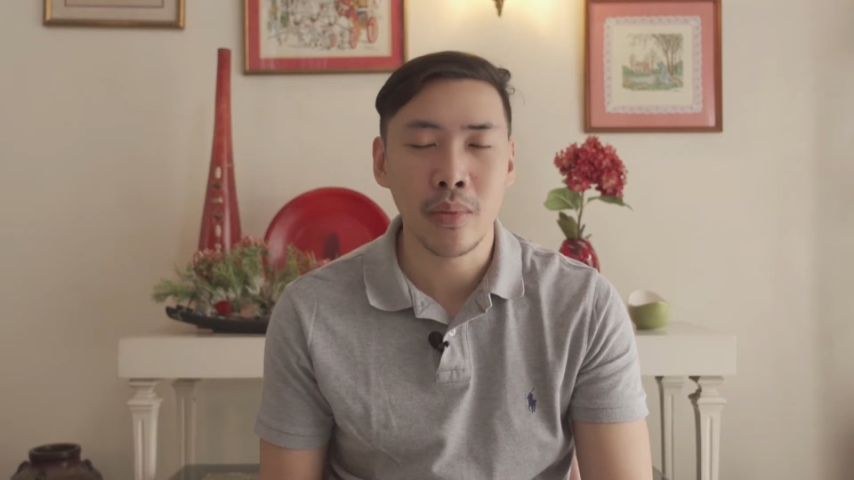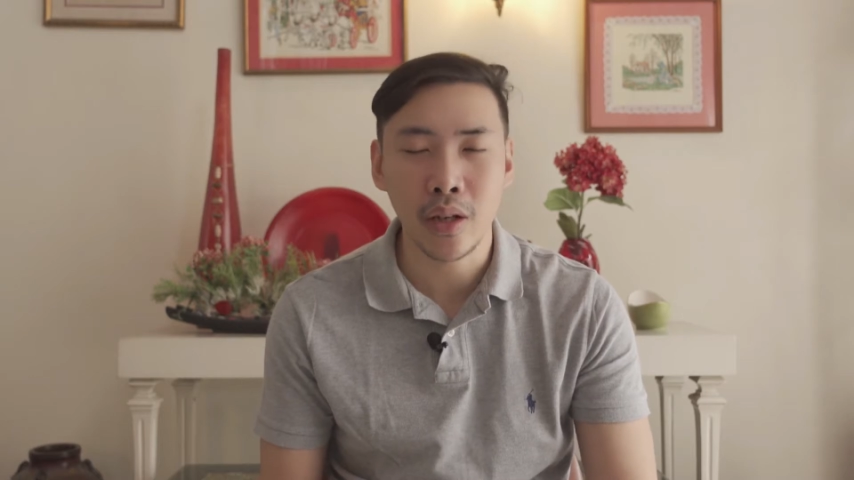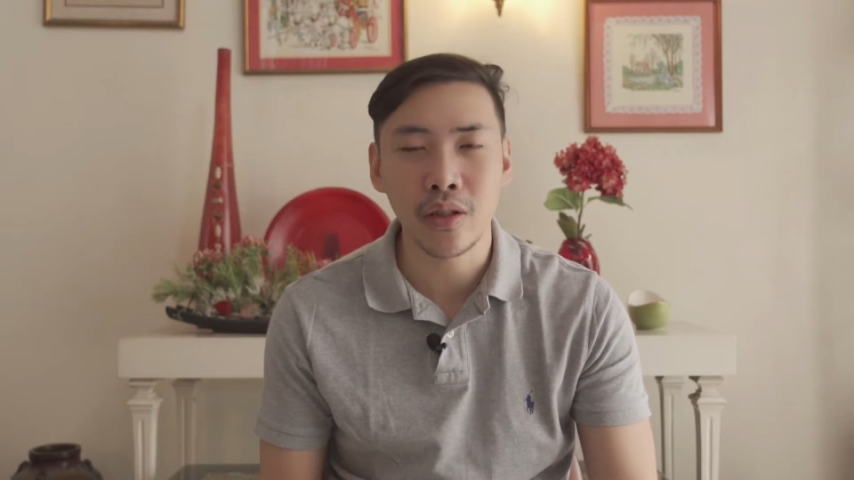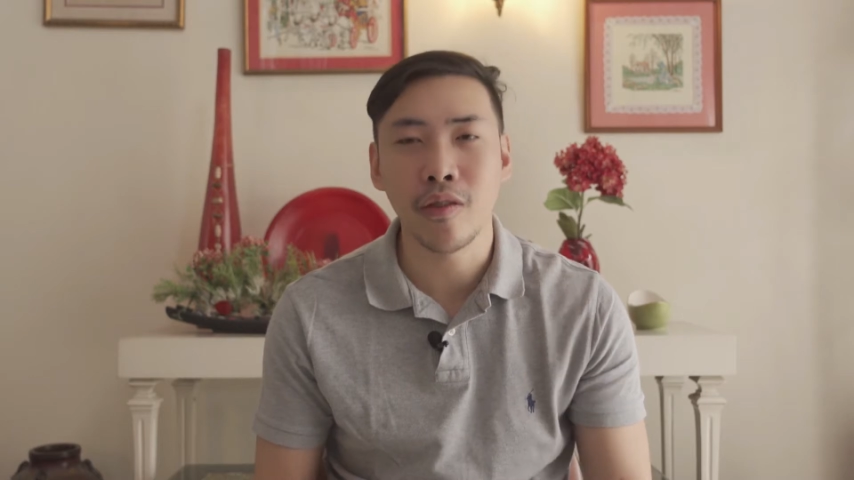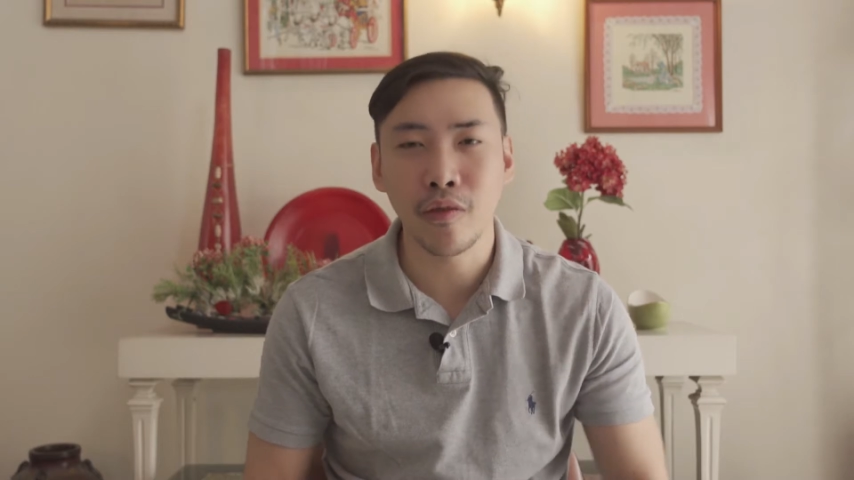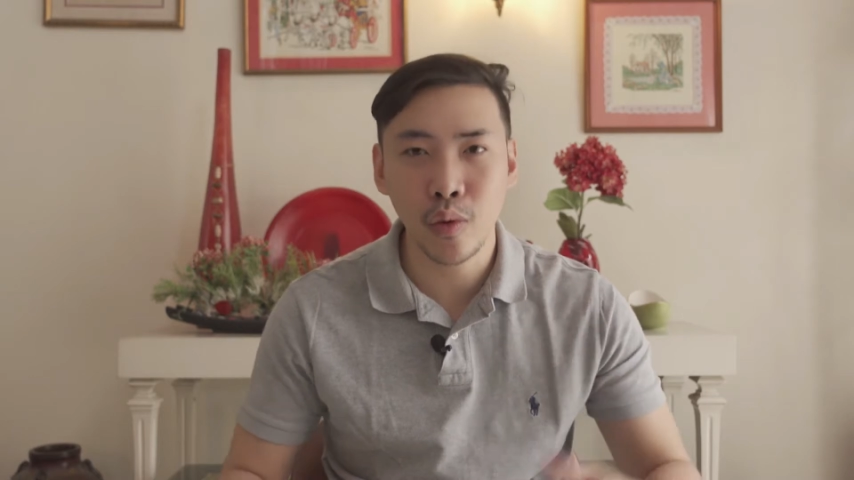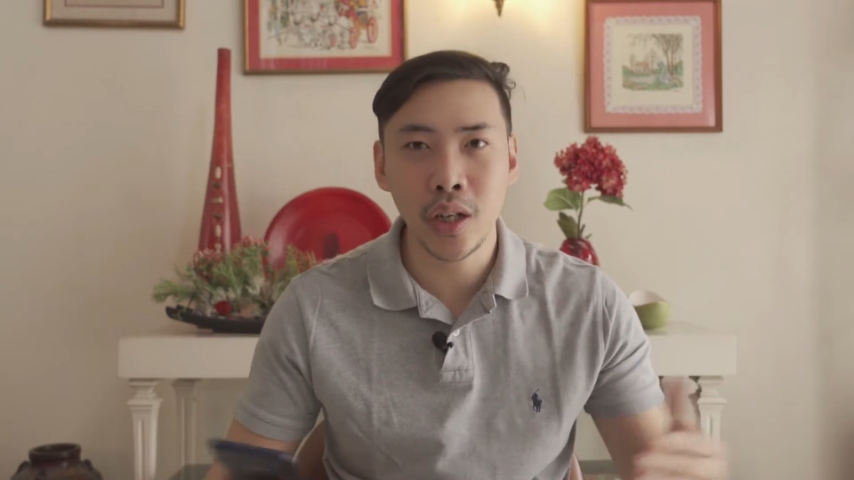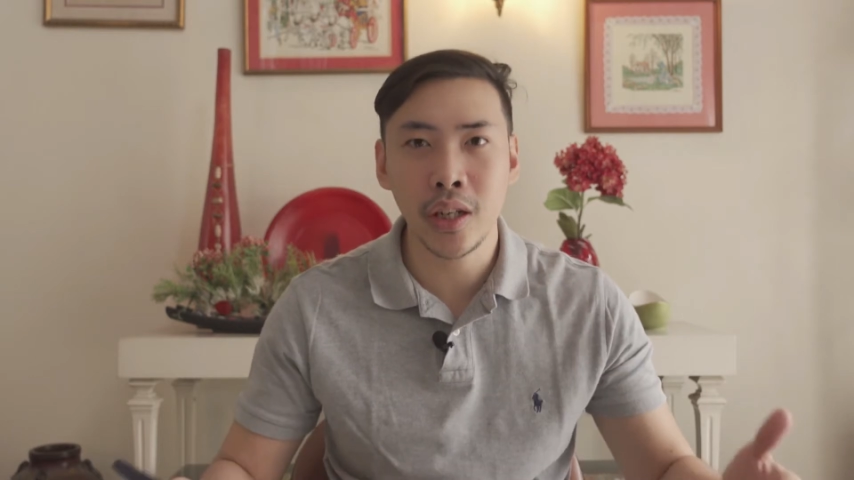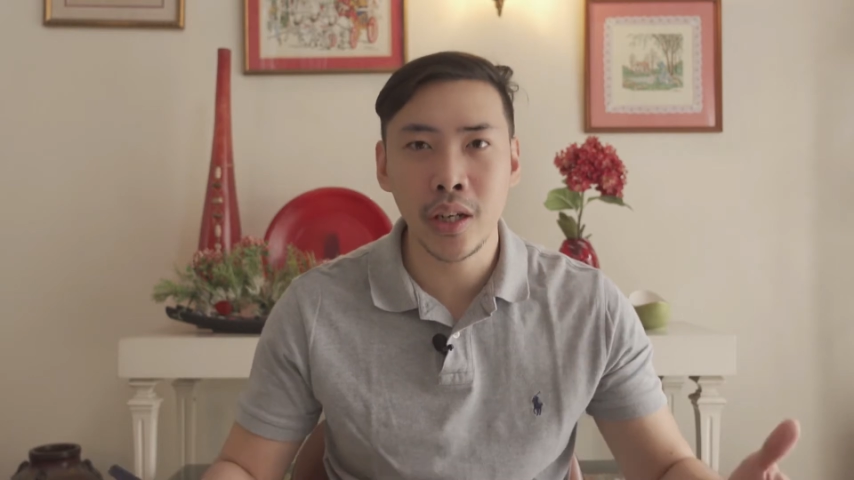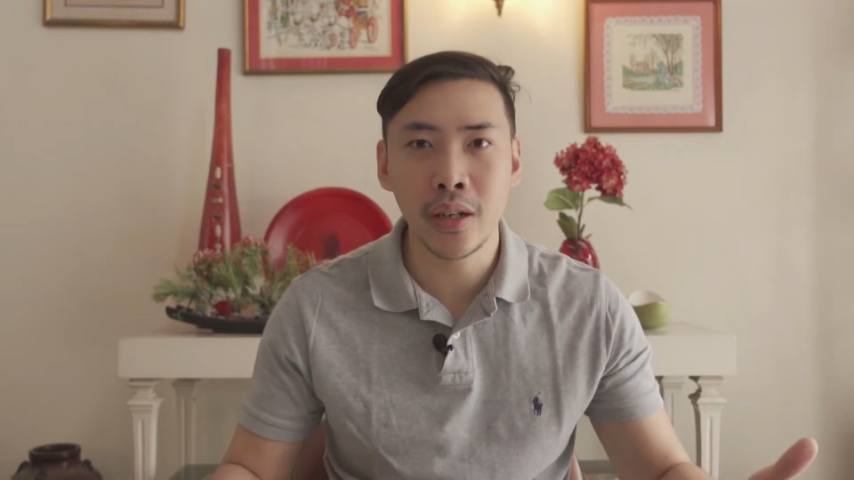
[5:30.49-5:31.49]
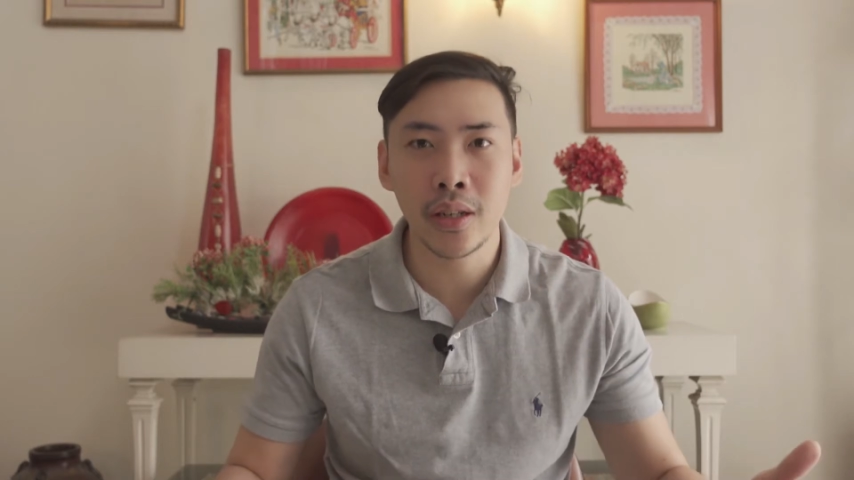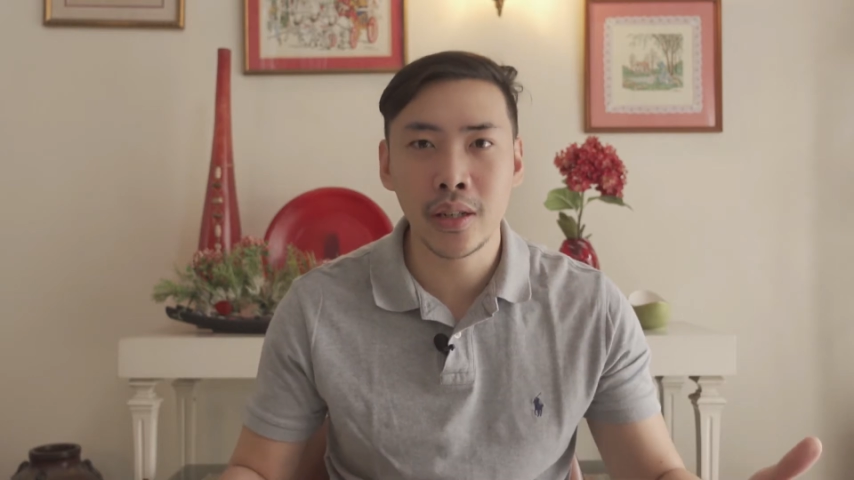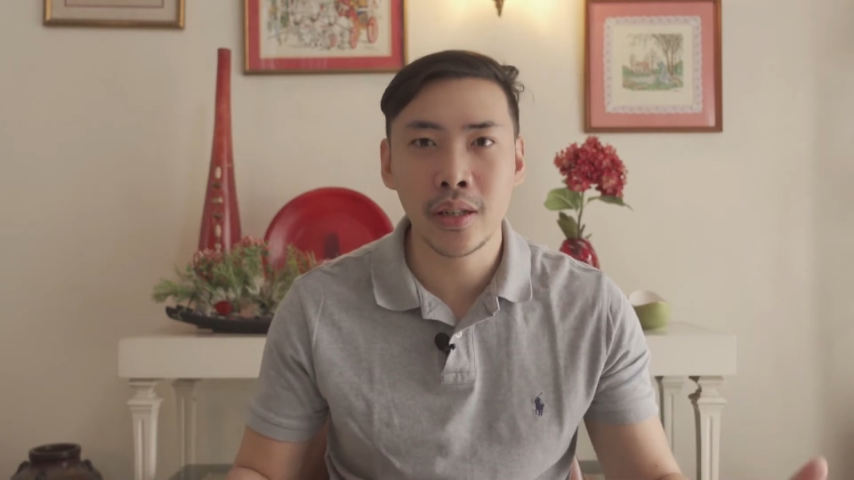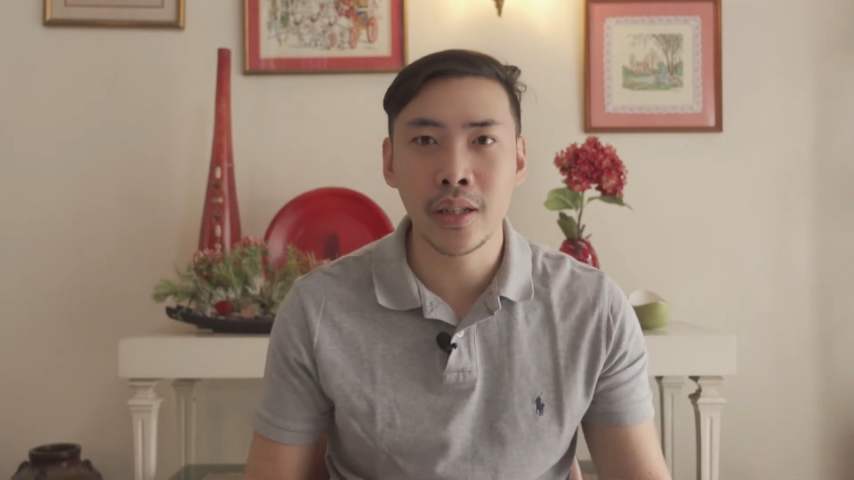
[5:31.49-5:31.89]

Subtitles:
Because if 20 years,